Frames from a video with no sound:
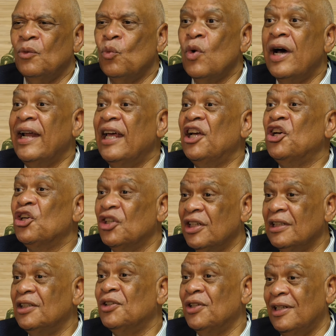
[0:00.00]
what a
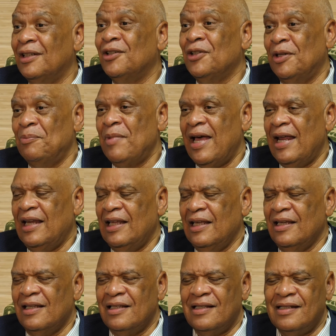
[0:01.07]
good, good, good man
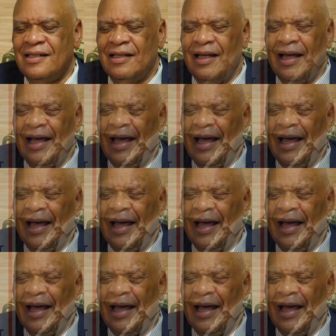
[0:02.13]
he is.